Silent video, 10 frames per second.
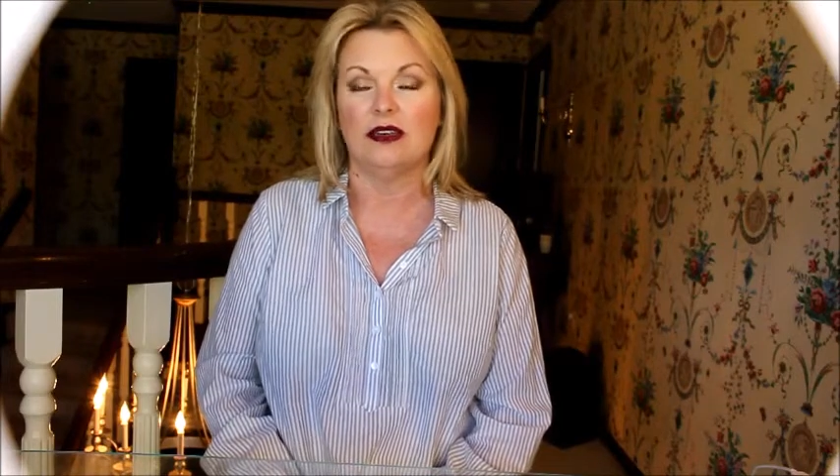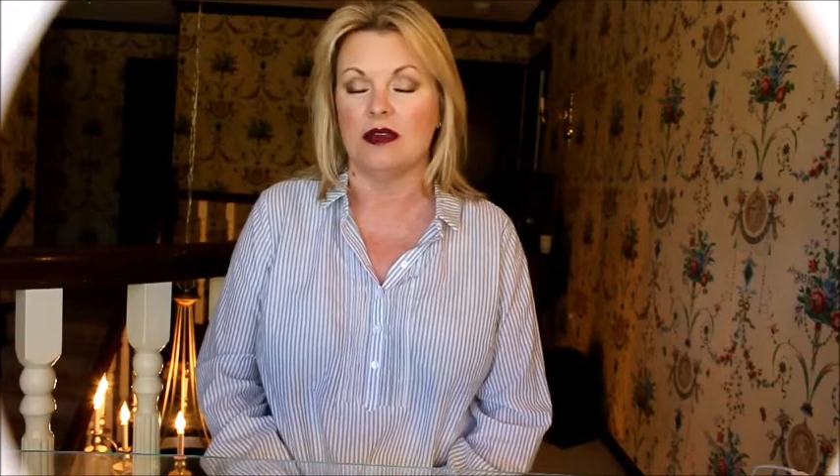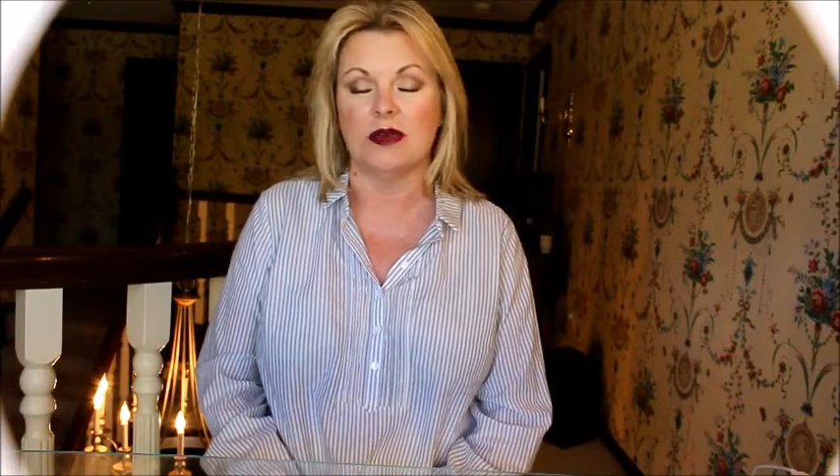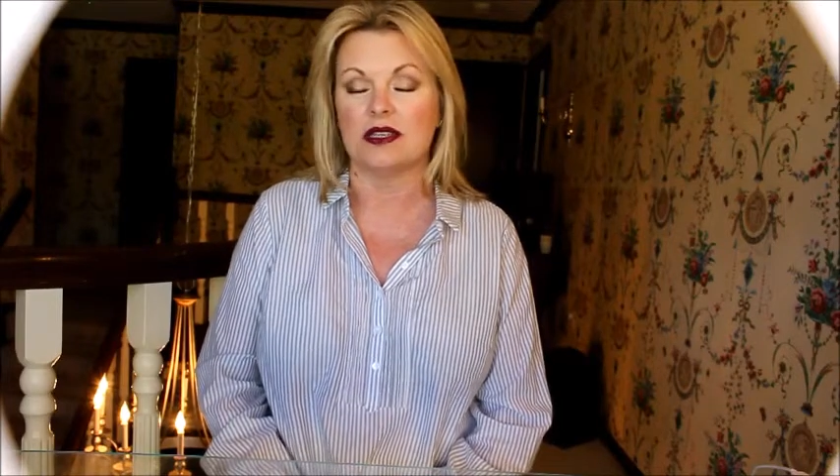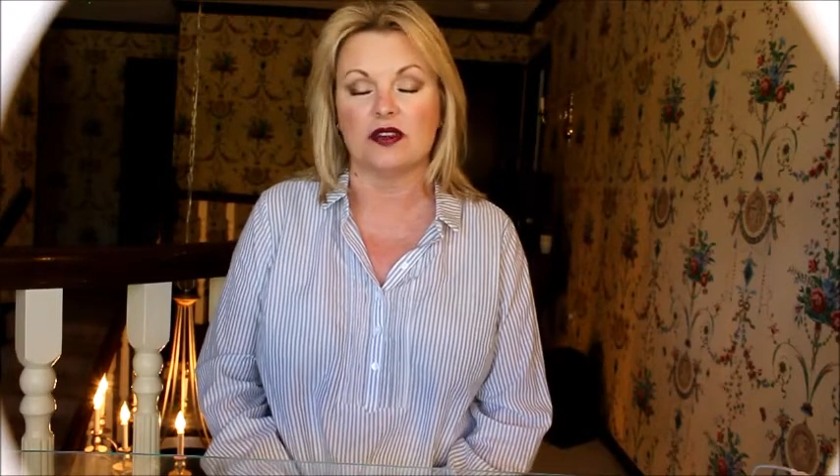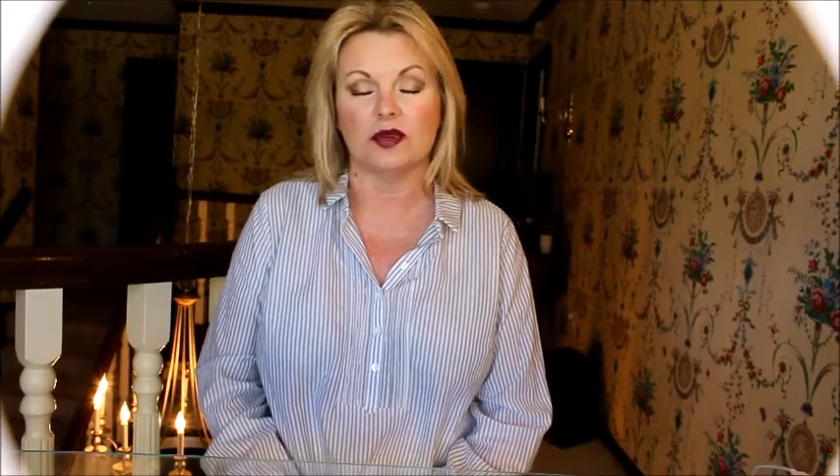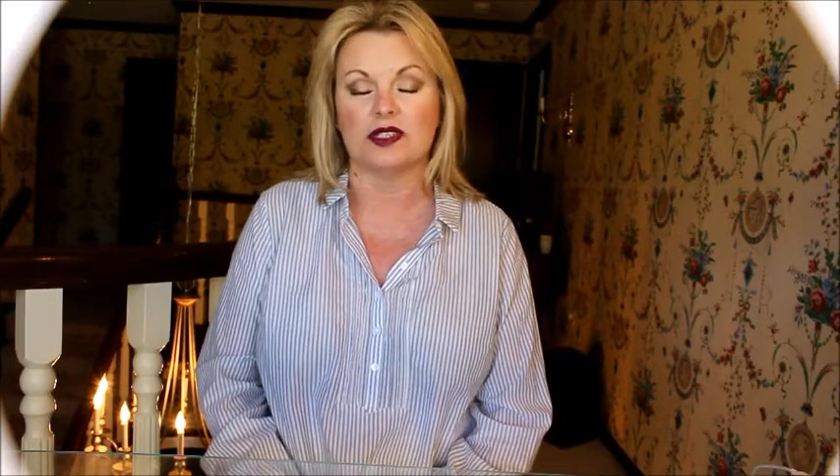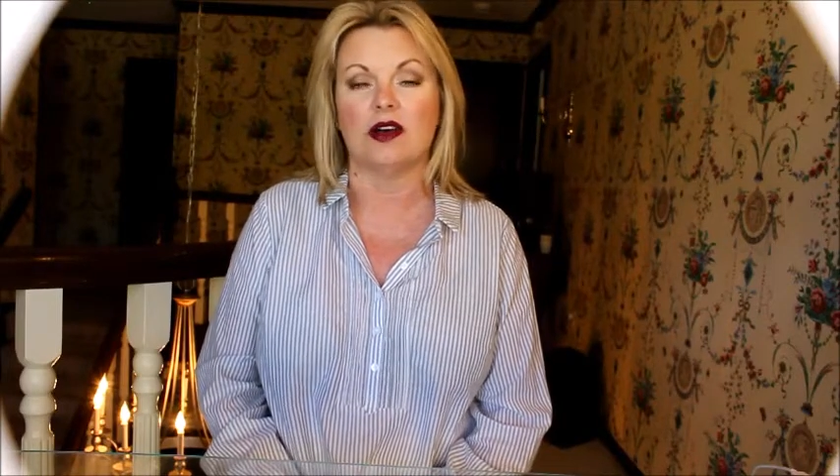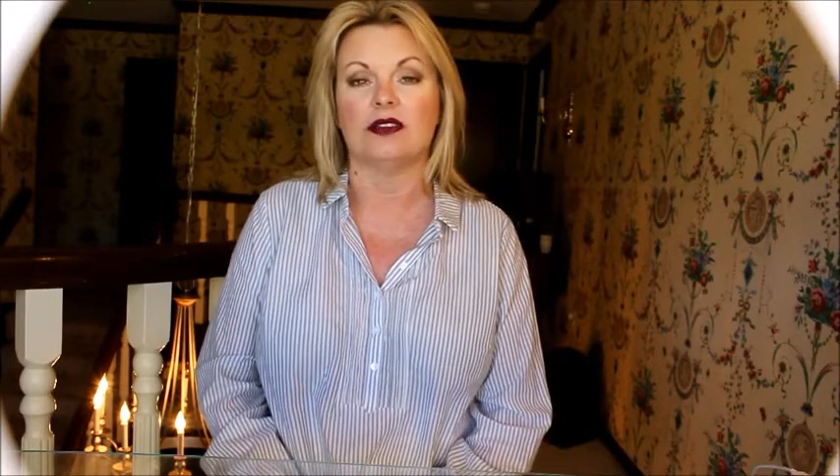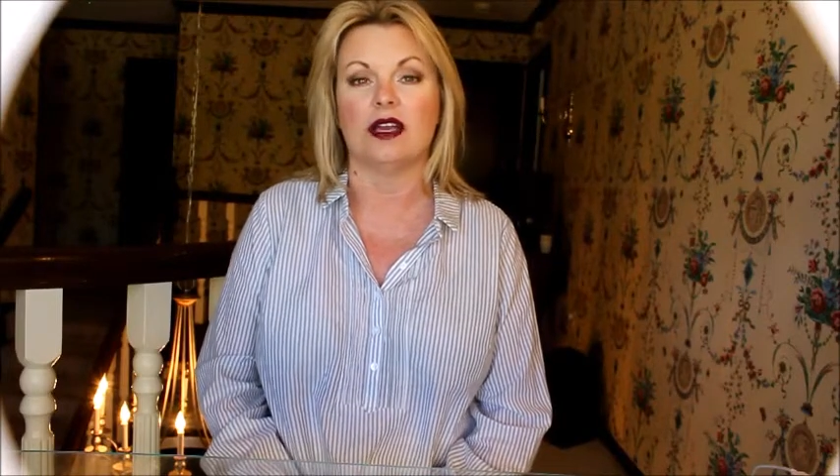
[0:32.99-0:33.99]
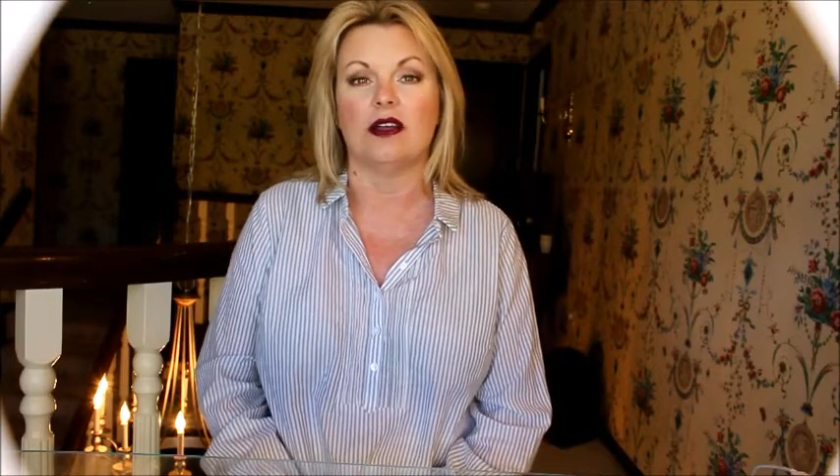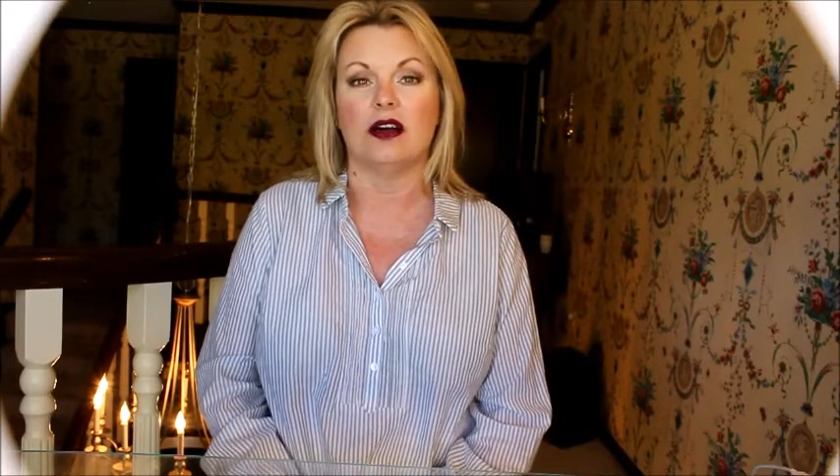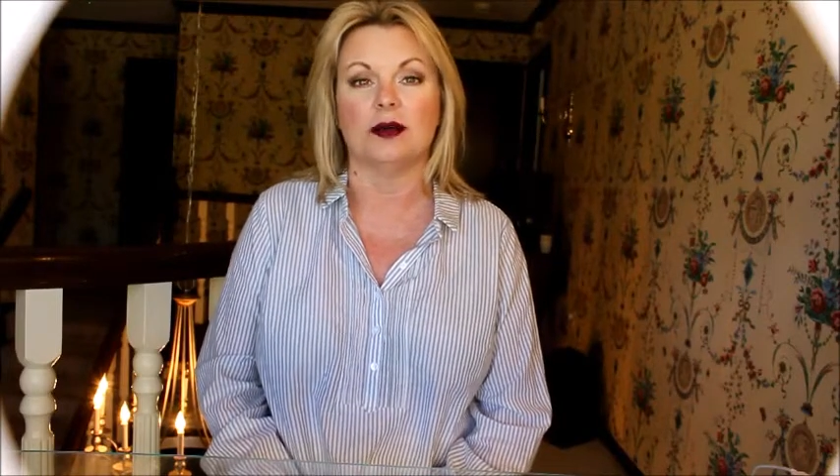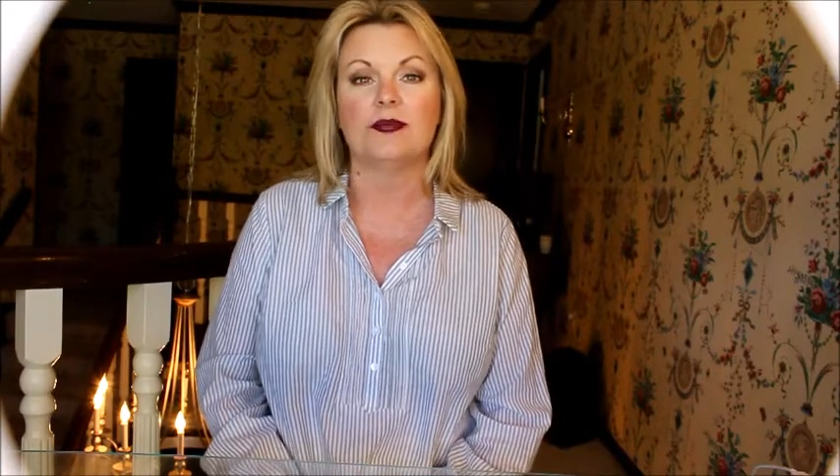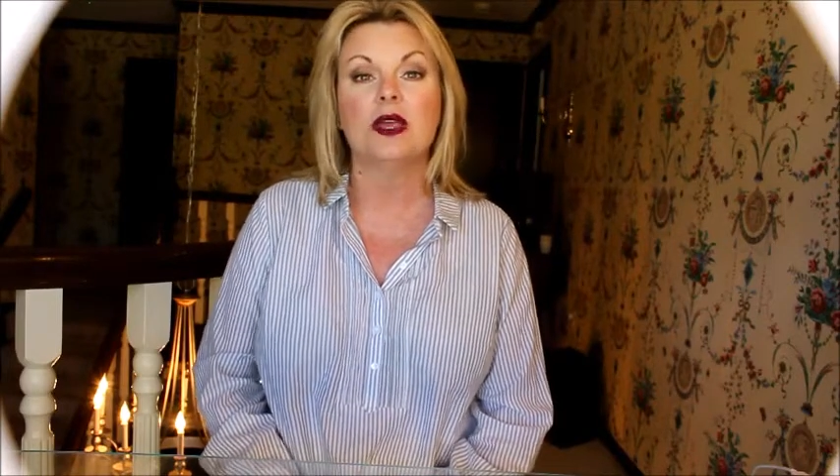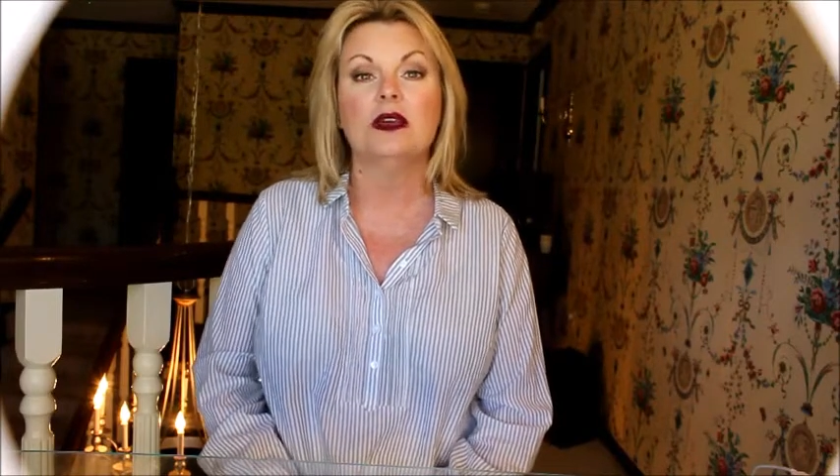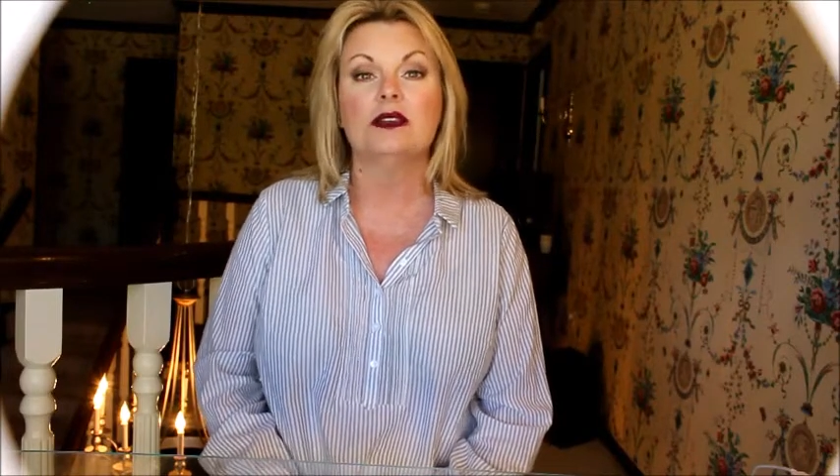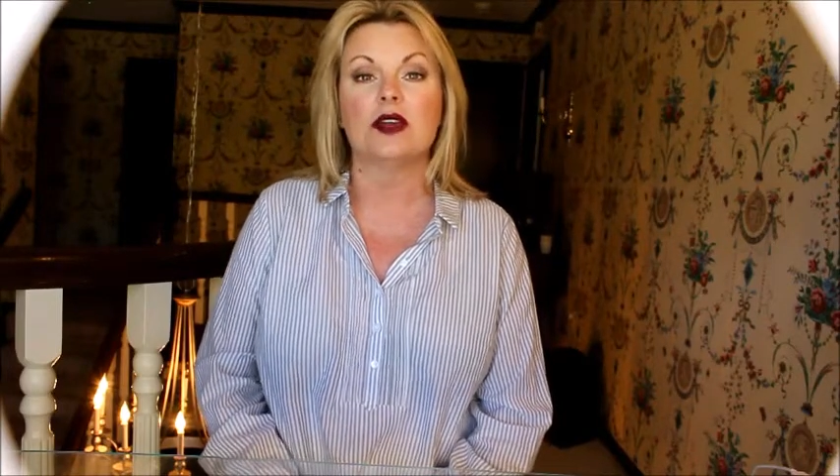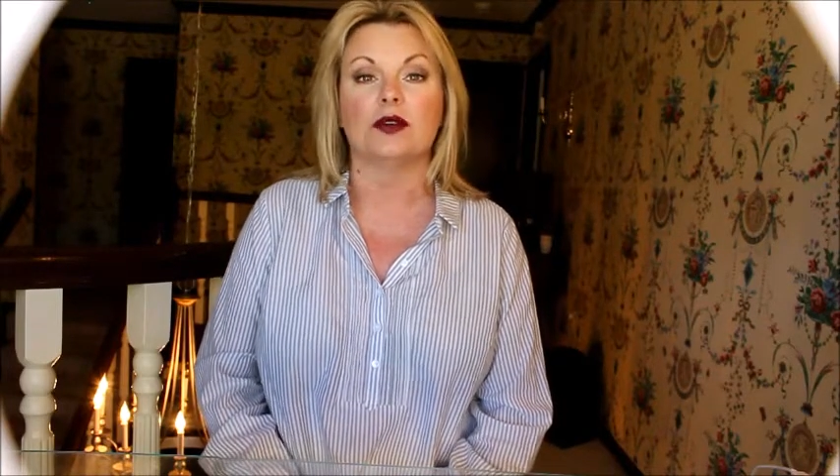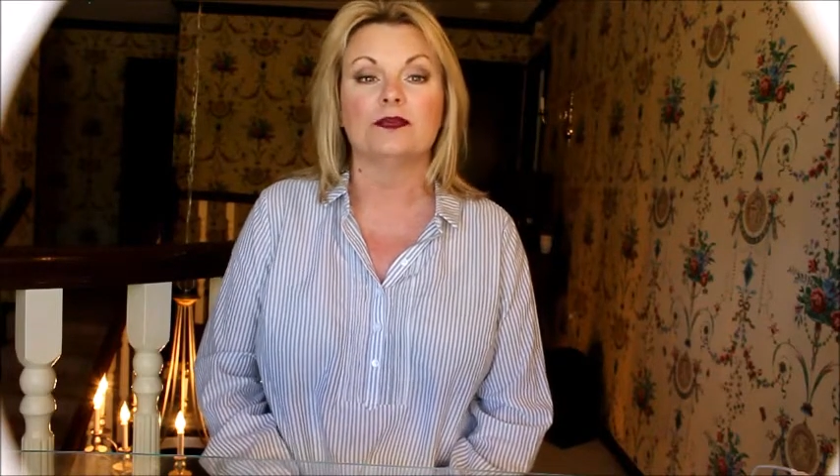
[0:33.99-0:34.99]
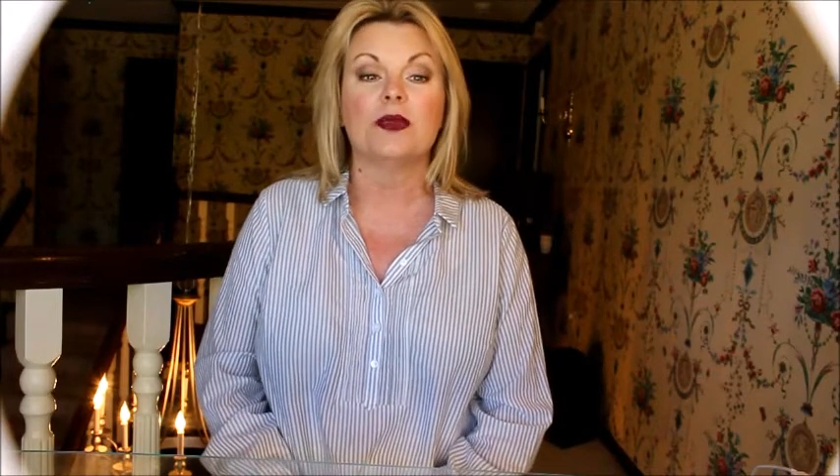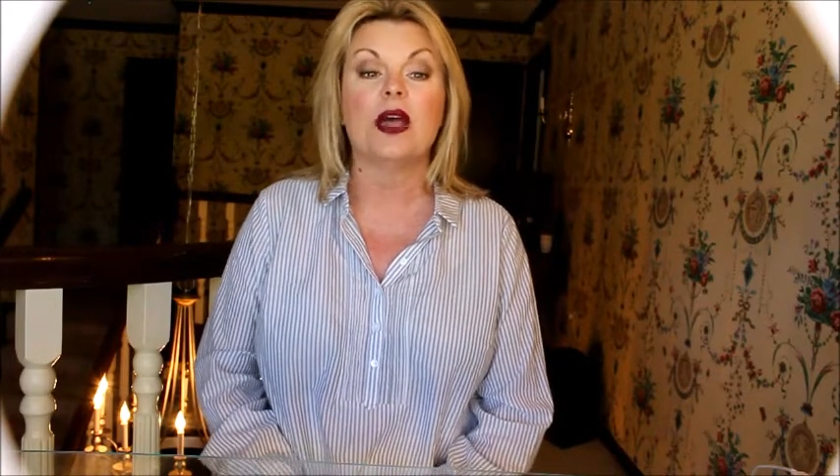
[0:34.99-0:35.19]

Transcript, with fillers: It makes noise all day long. So